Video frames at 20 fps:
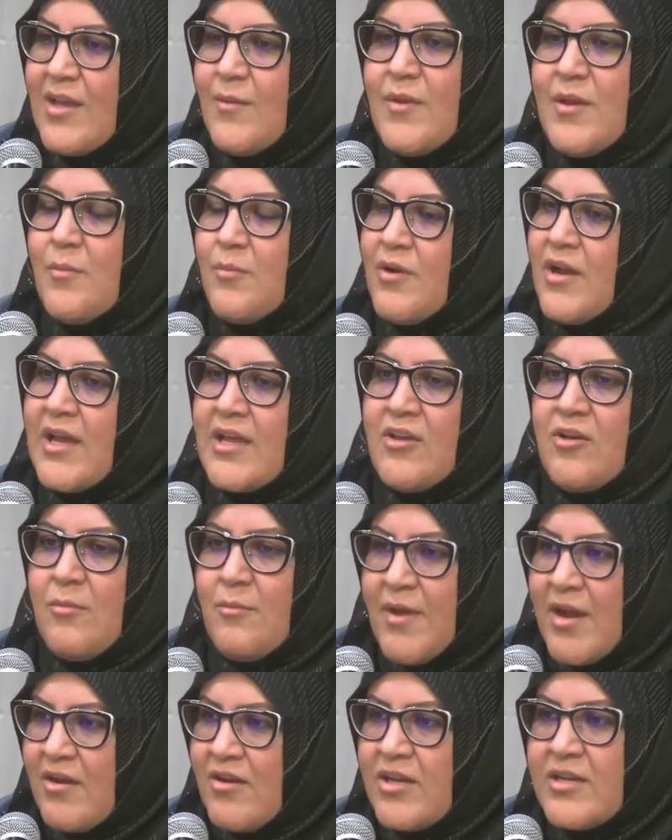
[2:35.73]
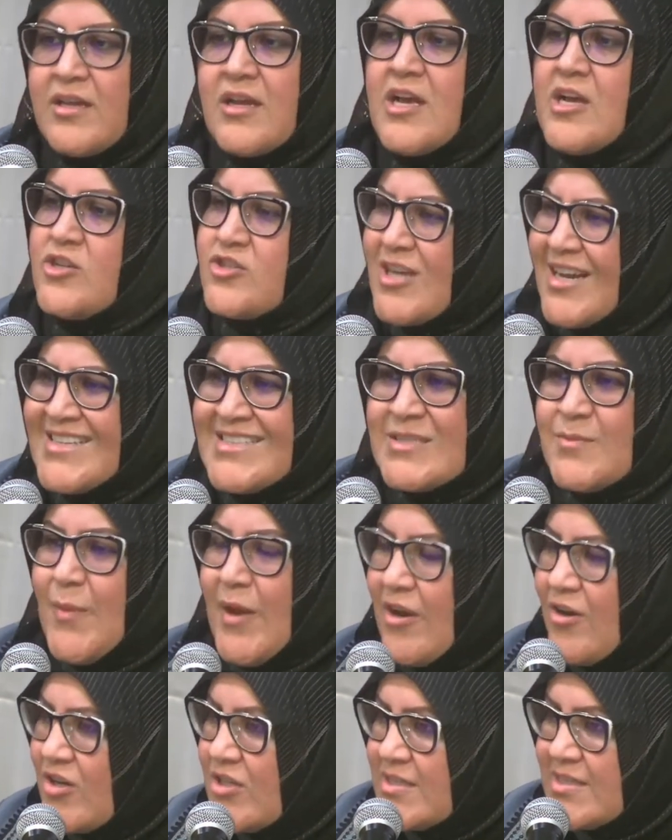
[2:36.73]
Give me a break. You're married,
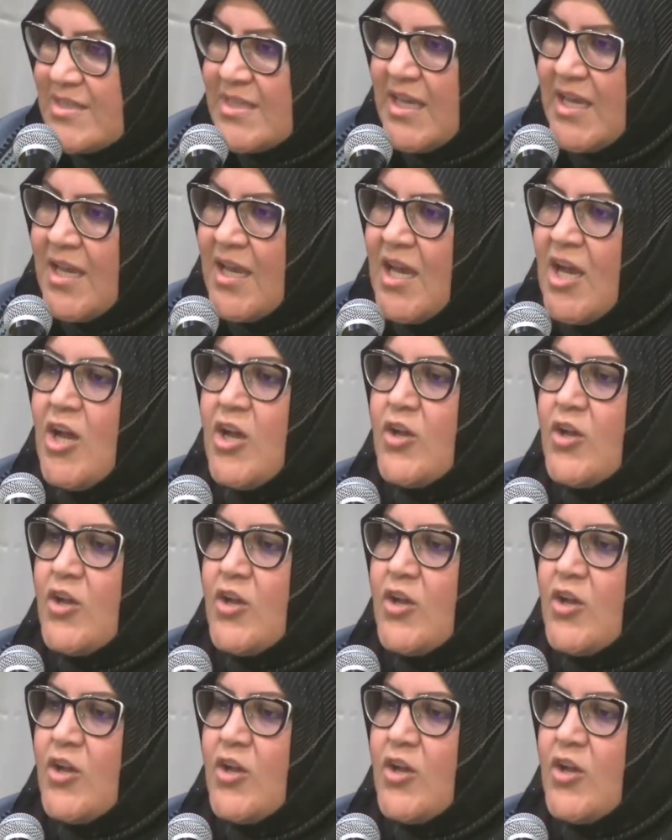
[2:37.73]
transparency.